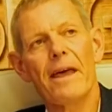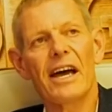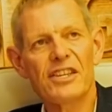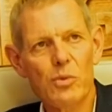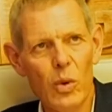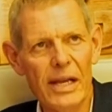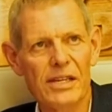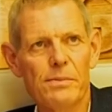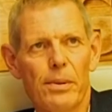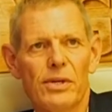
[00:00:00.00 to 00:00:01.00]
as well
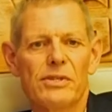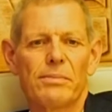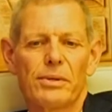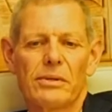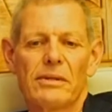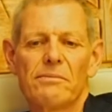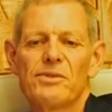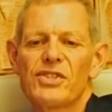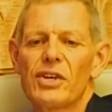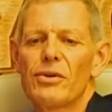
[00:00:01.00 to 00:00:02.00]
as possible,
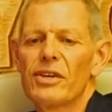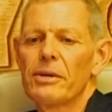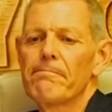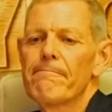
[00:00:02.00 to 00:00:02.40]
so that